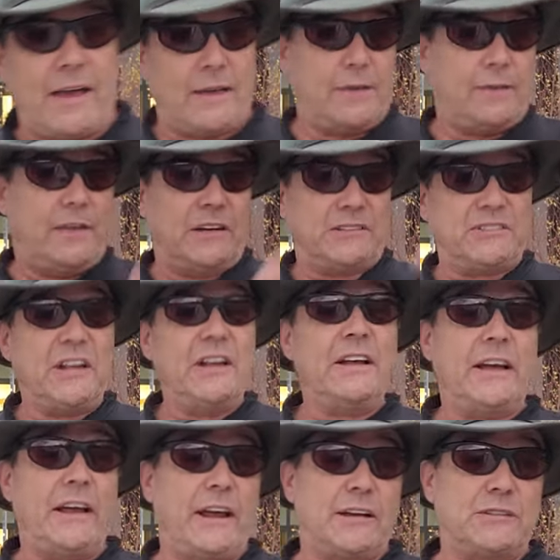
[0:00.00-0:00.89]
and thus
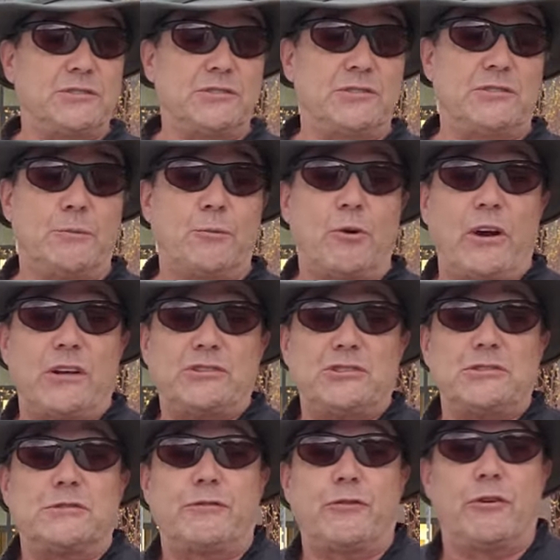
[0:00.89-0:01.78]
answer some
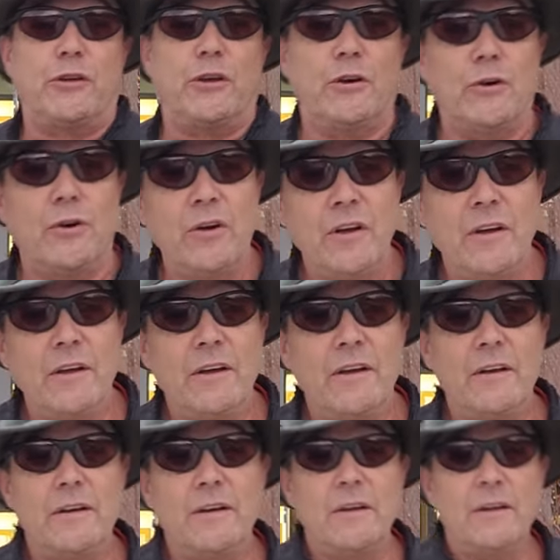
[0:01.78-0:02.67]
questions for you
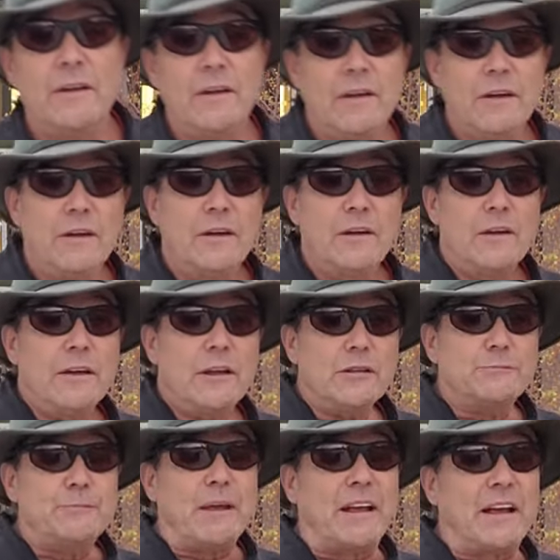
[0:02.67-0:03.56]

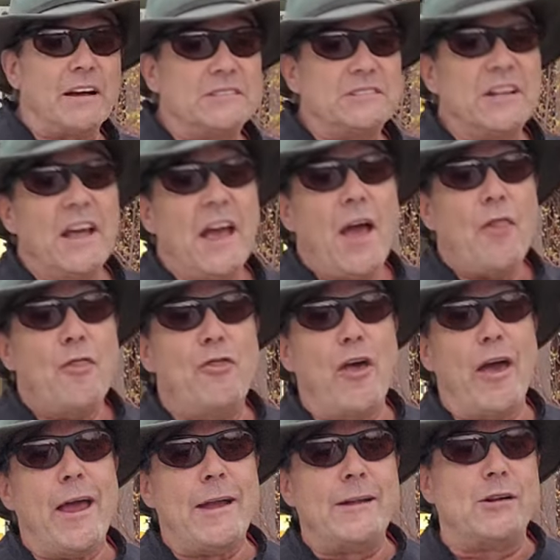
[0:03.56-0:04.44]
is because
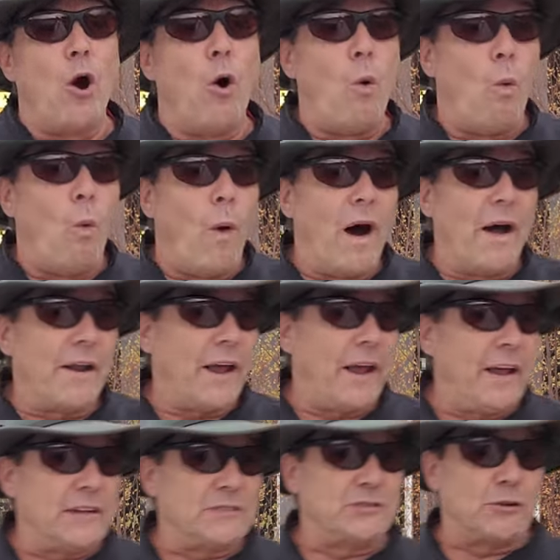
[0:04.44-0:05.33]
they don't want
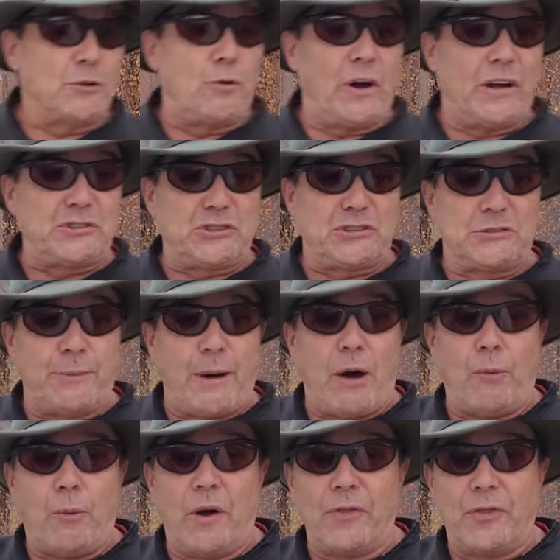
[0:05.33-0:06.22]
to answer questions
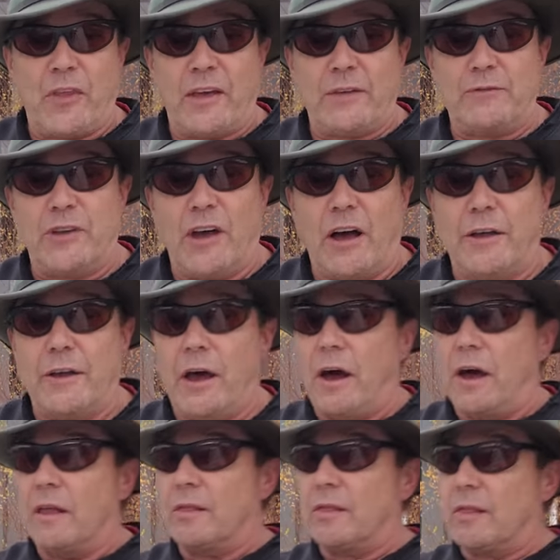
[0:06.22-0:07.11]
about what they've done
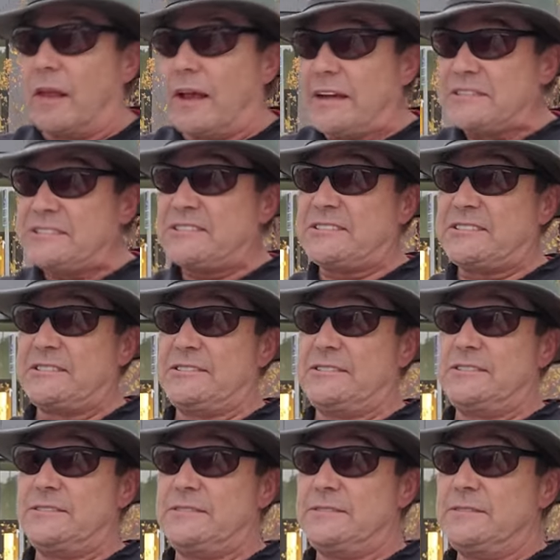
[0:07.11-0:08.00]
unless
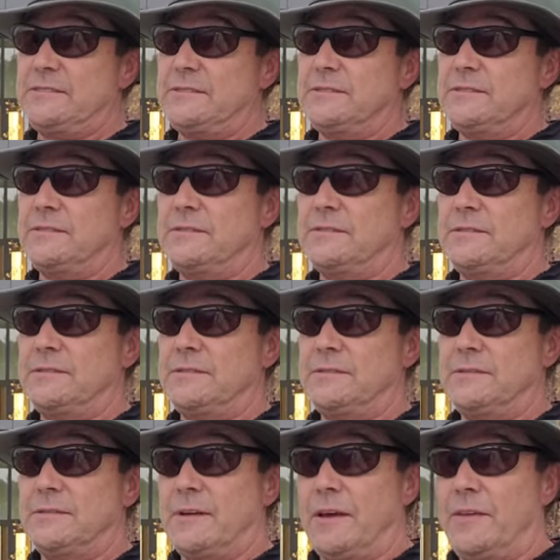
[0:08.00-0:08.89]

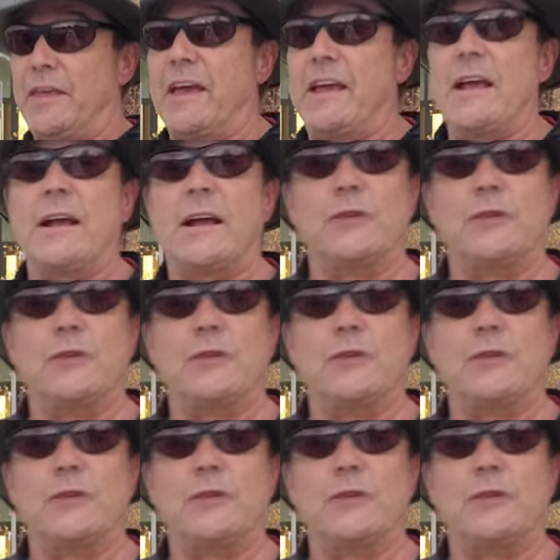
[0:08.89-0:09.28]
they can